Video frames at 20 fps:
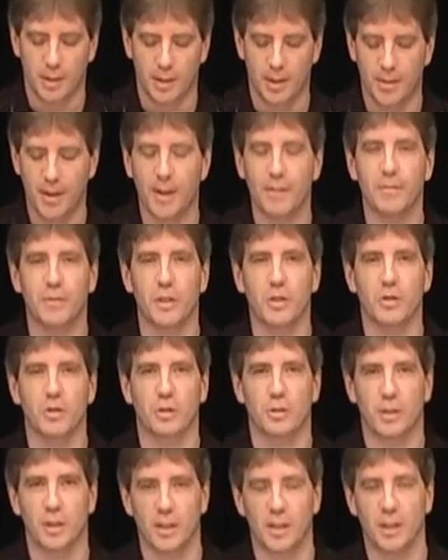That
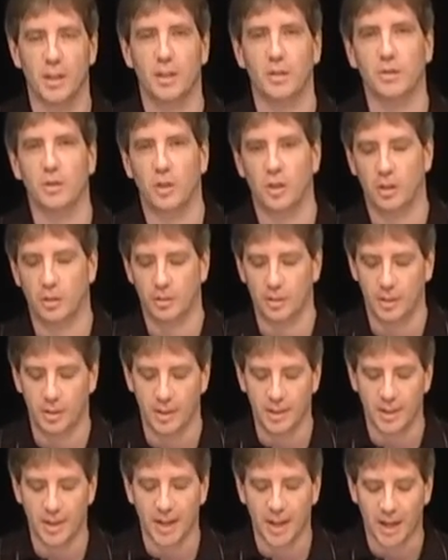feature, again, is called
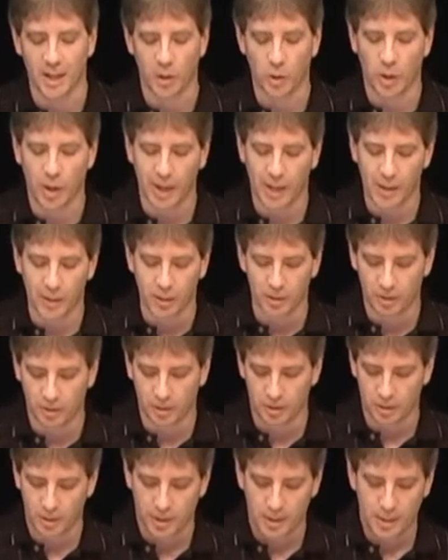an auto
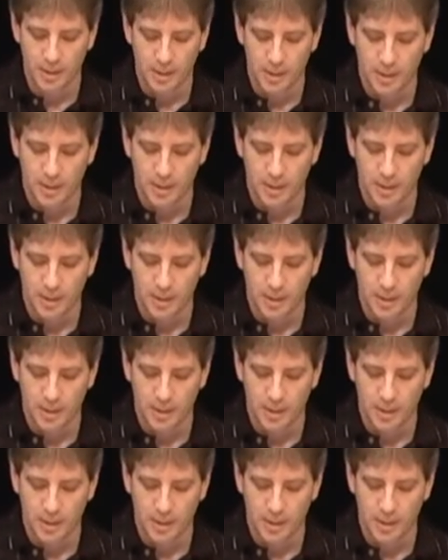iris.